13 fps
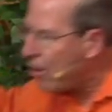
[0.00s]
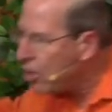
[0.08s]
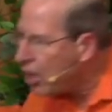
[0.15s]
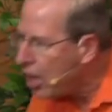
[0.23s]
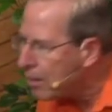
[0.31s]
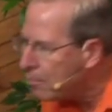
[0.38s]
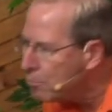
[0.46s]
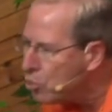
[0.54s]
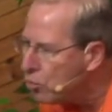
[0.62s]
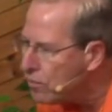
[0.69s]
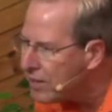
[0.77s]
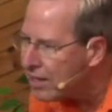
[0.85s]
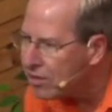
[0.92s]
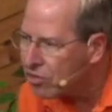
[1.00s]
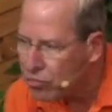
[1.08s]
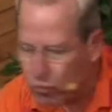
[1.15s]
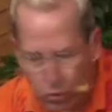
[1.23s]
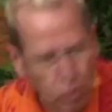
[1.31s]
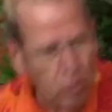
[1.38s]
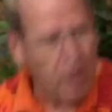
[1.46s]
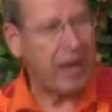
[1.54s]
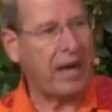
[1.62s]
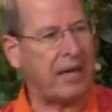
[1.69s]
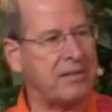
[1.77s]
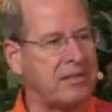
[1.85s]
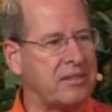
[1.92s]
God moving through
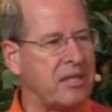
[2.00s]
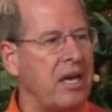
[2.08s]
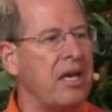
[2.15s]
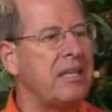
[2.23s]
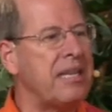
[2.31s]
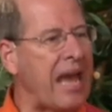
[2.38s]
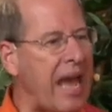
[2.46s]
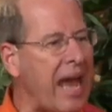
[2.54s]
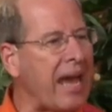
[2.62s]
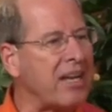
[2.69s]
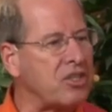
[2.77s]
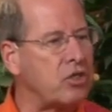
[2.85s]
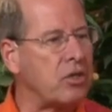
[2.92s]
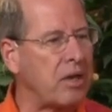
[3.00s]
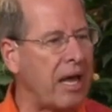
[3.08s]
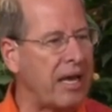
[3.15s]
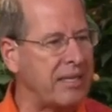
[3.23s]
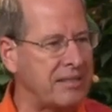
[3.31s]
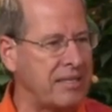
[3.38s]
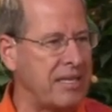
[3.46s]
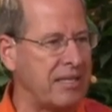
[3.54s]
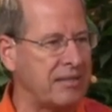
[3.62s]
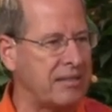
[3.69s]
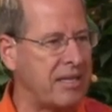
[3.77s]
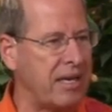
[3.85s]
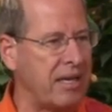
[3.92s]
us to actualize these
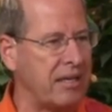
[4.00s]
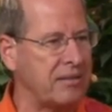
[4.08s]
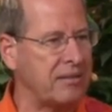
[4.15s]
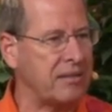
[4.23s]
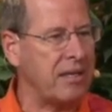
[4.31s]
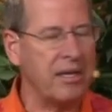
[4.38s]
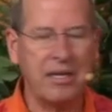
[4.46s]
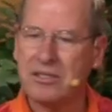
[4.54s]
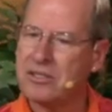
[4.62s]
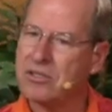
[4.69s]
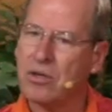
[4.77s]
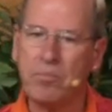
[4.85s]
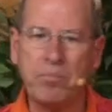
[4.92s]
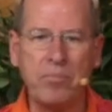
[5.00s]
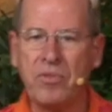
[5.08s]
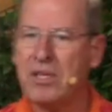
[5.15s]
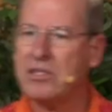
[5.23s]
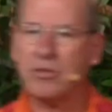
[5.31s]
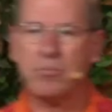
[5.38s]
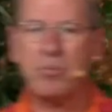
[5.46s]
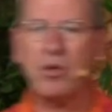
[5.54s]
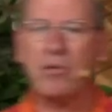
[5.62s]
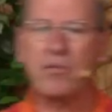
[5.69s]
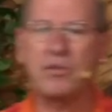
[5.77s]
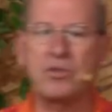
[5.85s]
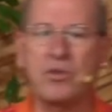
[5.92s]
things. So these are
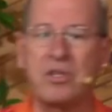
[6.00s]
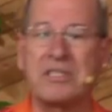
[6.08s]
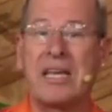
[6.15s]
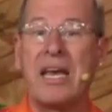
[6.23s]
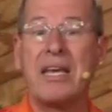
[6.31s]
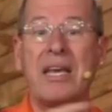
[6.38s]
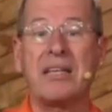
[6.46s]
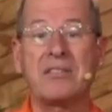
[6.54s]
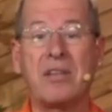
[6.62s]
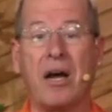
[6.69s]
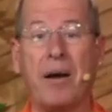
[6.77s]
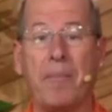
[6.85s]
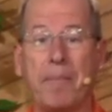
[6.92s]
beautiful stories. Yes, Tom.